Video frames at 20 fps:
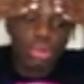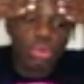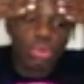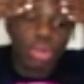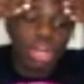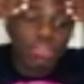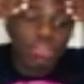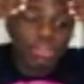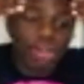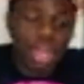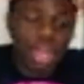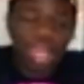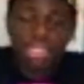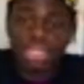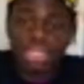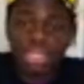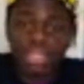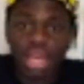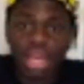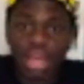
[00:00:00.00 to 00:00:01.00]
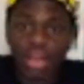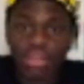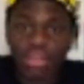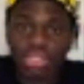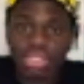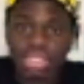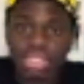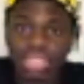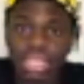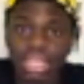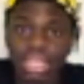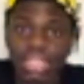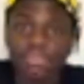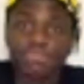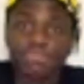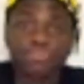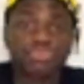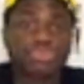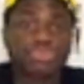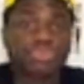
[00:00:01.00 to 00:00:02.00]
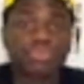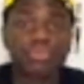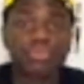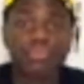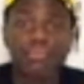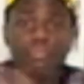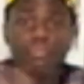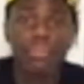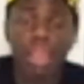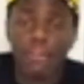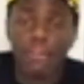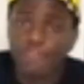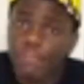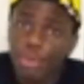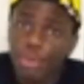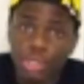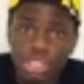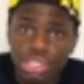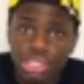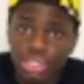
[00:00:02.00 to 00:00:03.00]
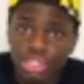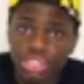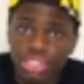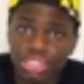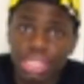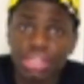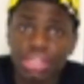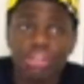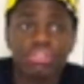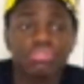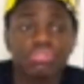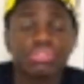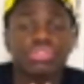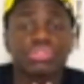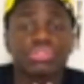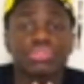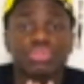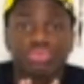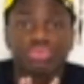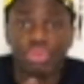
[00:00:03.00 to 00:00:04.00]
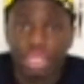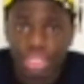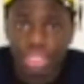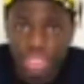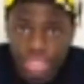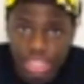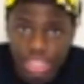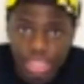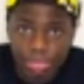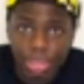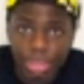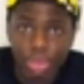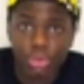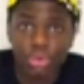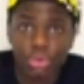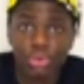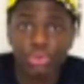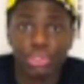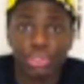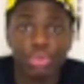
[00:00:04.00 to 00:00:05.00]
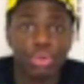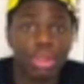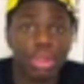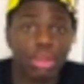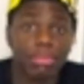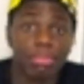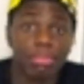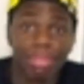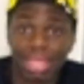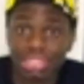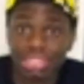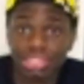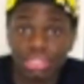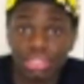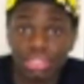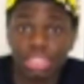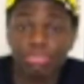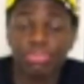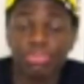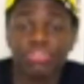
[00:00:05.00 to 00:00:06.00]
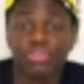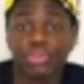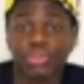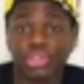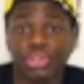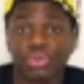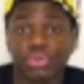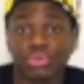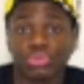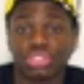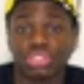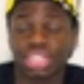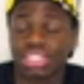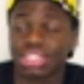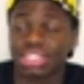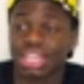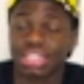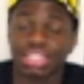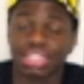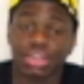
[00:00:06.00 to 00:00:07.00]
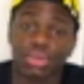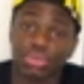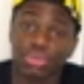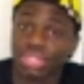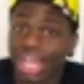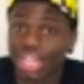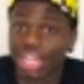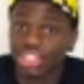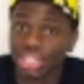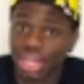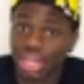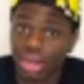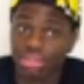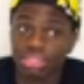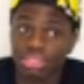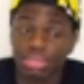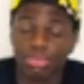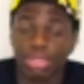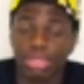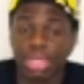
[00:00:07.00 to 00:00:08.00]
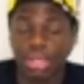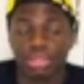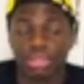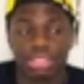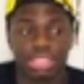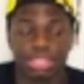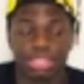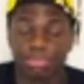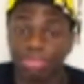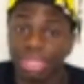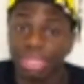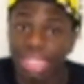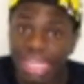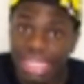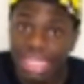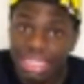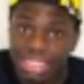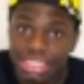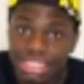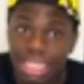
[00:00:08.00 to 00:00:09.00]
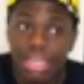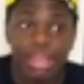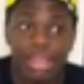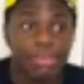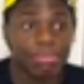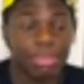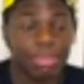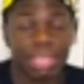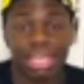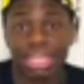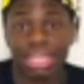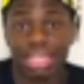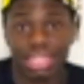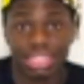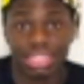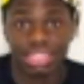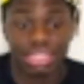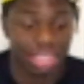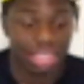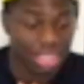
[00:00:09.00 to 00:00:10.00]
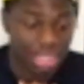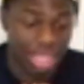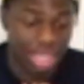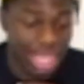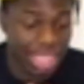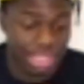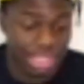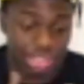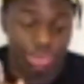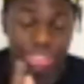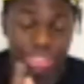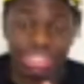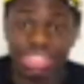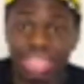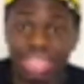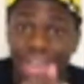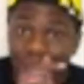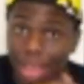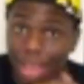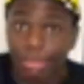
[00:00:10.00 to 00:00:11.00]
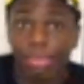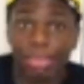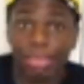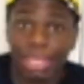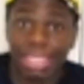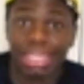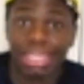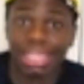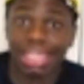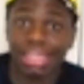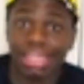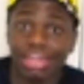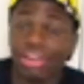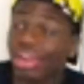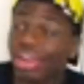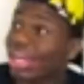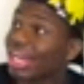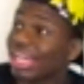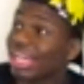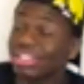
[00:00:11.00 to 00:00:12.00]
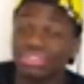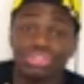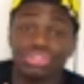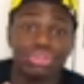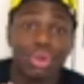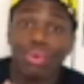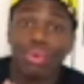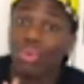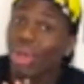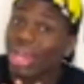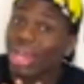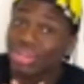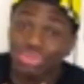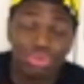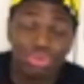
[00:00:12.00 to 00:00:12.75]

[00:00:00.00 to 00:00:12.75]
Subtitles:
whatever. I say that all to say, focus on yourselves. Really think about who you are mentally before you decide to go dash that on someone else's plate. Because, as you can see, I'm a picky eater, and I don't,